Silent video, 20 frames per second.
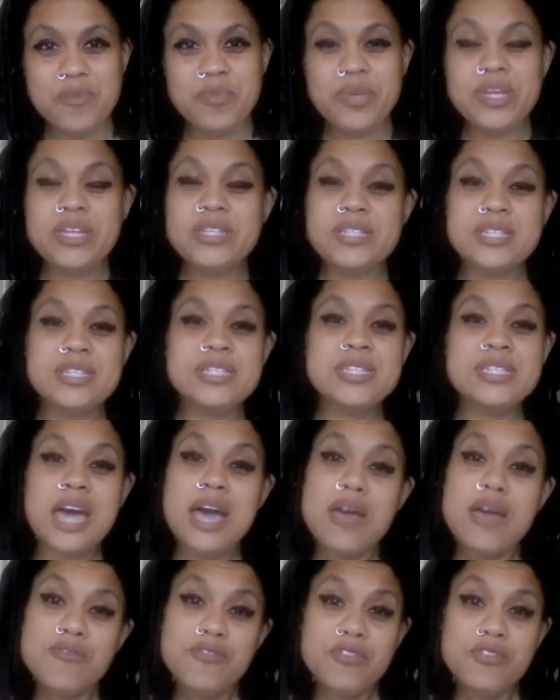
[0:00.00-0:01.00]
because it's
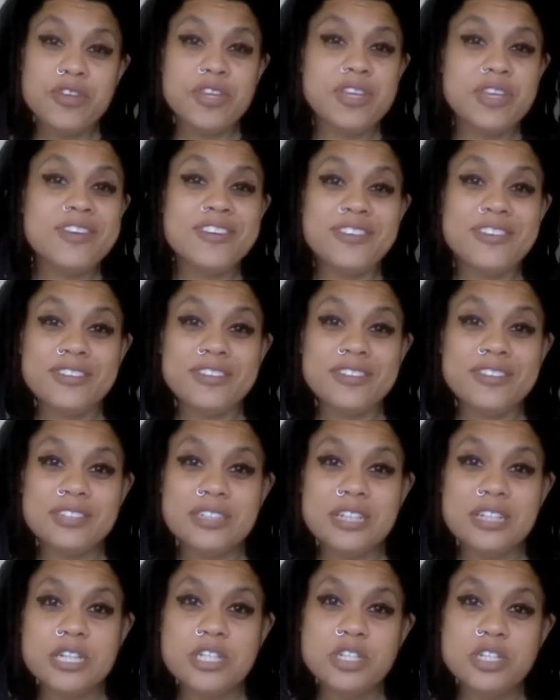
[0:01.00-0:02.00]
time for you
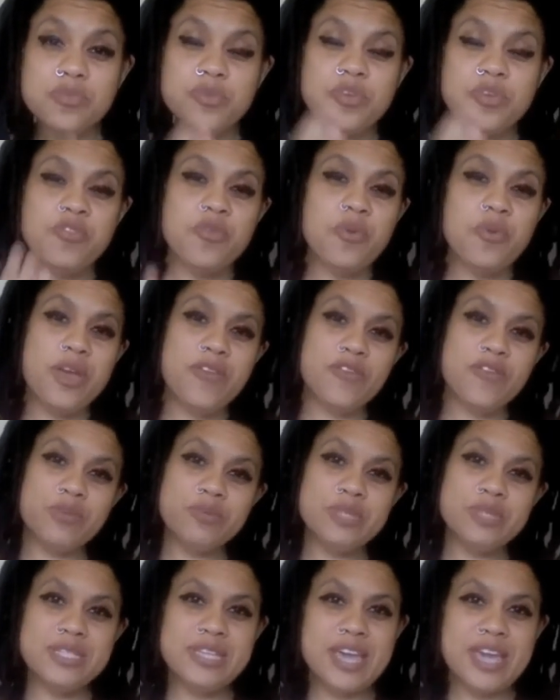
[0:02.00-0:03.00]
to move away from
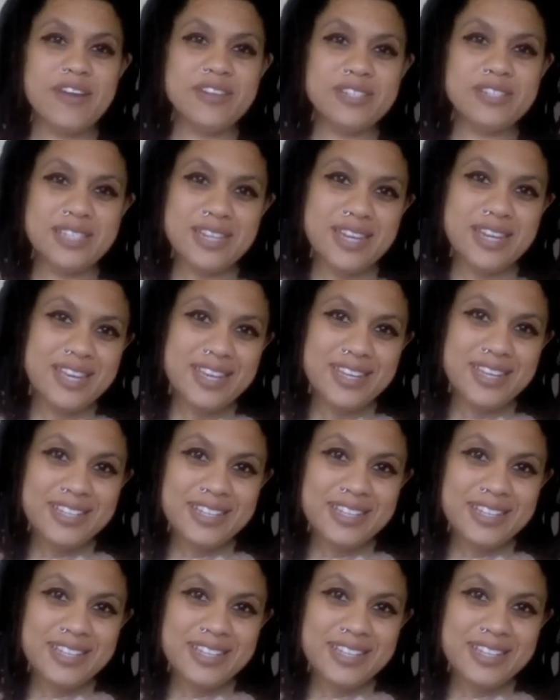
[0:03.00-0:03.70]
scarcity